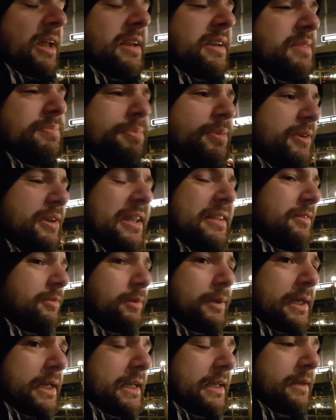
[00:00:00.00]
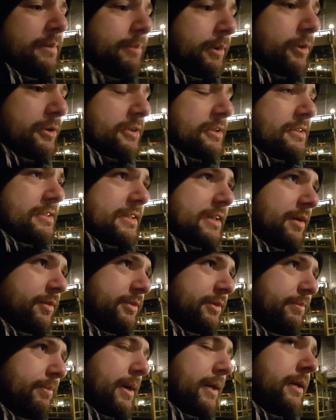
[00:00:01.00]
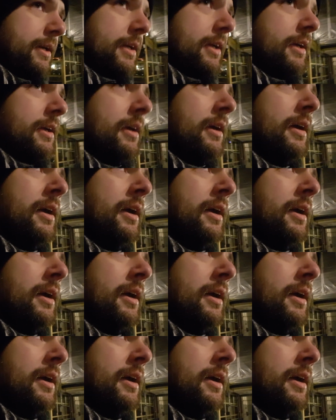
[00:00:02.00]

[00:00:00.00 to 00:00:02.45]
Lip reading: And it really boils down to money.